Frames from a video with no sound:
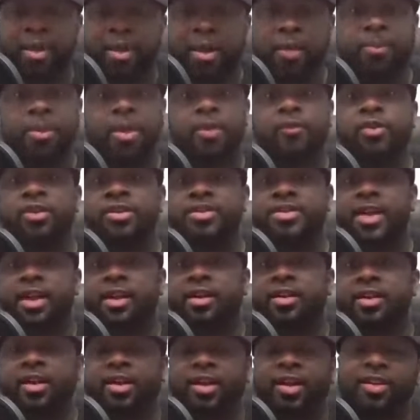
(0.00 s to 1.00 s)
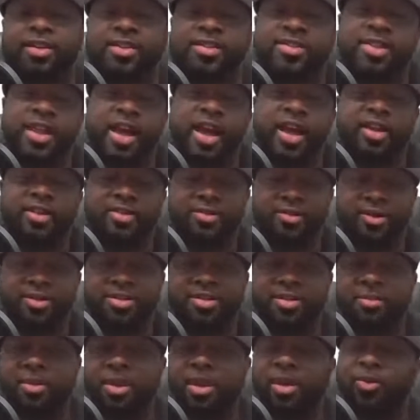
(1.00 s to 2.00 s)
I mean, if you take a look at this guy's
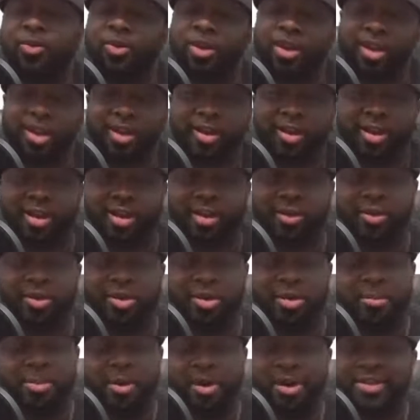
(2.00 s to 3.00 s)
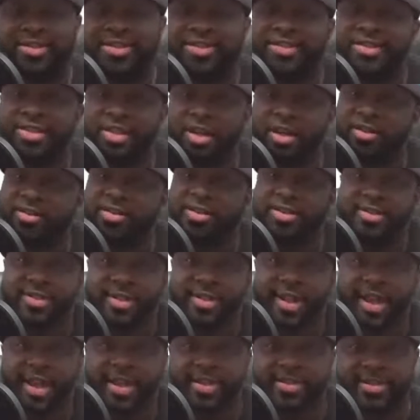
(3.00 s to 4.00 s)
resume and what he did with the Boston
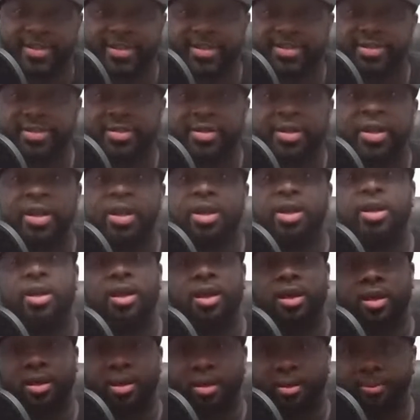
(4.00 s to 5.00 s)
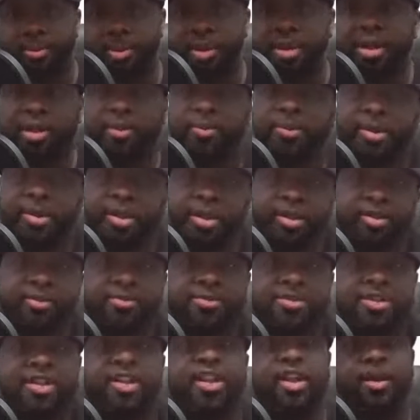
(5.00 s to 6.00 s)
Celtics last season and being able to get
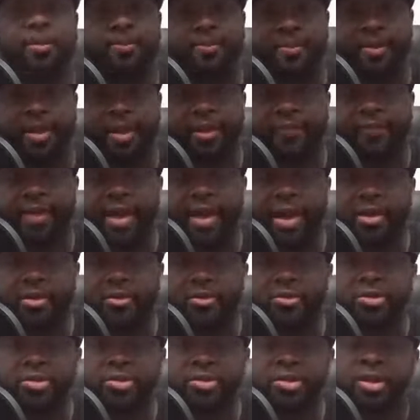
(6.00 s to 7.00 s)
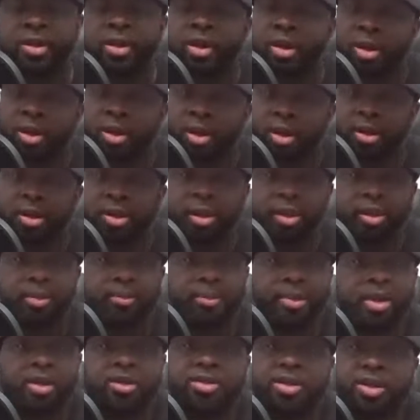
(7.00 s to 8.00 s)
them to the NBA Finals,
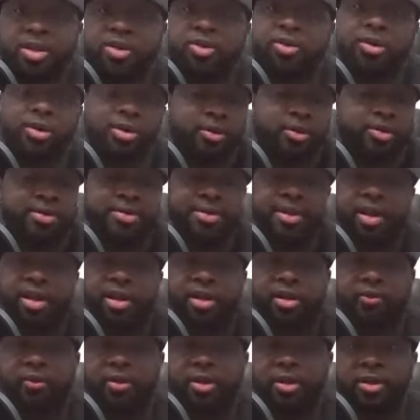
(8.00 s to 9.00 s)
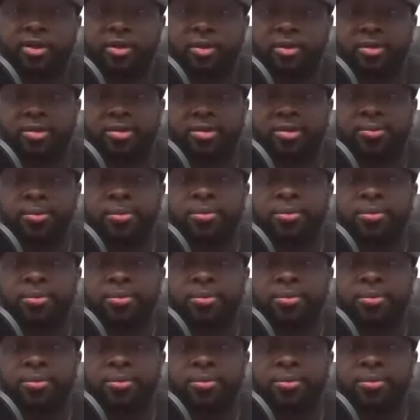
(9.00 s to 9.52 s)
Email Udoka is a hell of a coach.